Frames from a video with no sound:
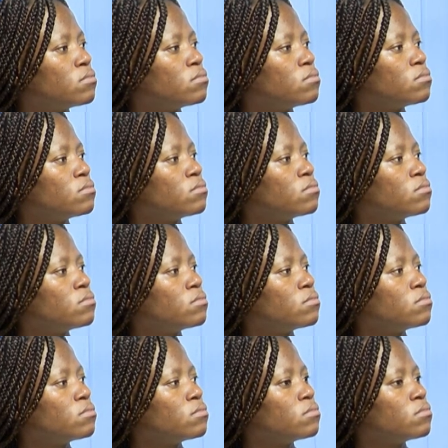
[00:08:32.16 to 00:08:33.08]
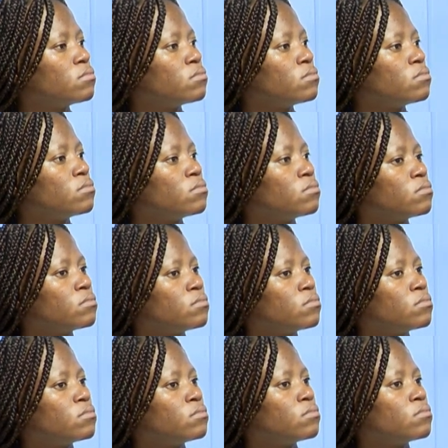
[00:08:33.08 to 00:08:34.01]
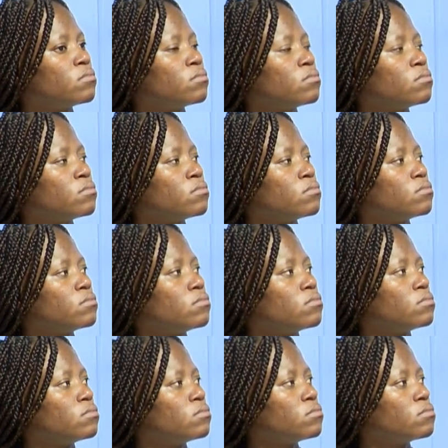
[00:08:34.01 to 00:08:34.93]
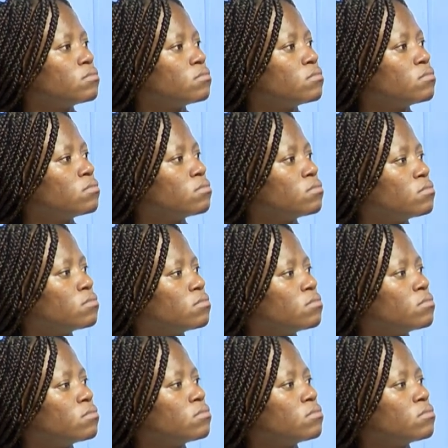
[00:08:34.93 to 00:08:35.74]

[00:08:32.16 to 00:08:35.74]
The person shown says nothing.